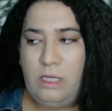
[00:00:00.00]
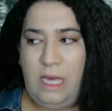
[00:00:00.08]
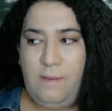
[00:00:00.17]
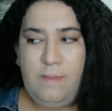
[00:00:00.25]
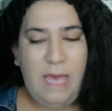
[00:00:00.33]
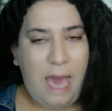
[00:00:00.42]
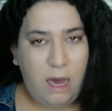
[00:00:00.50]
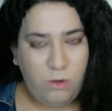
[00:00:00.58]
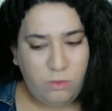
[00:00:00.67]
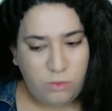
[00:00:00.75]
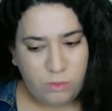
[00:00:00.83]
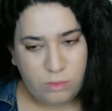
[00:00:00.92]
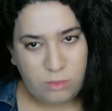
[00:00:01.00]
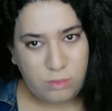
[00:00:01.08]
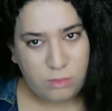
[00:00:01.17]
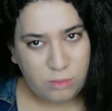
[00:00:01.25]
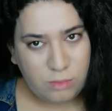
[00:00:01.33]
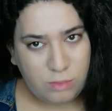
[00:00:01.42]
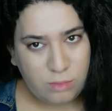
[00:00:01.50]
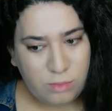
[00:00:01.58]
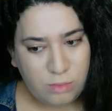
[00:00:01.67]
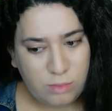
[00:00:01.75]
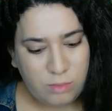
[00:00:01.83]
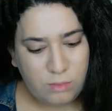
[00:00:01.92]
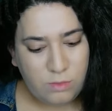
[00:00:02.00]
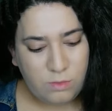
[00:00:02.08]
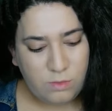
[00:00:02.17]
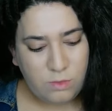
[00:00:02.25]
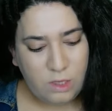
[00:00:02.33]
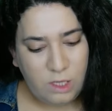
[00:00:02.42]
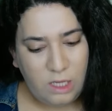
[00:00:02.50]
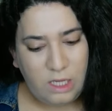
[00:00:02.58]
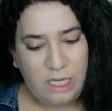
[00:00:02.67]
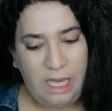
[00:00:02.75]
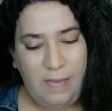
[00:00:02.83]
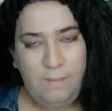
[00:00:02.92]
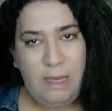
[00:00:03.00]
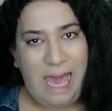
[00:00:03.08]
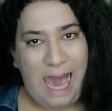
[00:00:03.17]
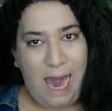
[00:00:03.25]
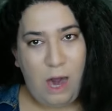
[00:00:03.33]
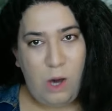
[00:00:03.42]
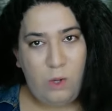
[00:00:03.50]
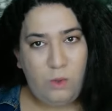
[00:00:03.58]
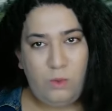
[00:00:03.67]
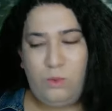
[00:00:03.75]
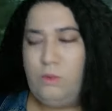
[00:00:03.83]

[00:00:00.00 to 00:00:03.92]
Get me out. Keep me out.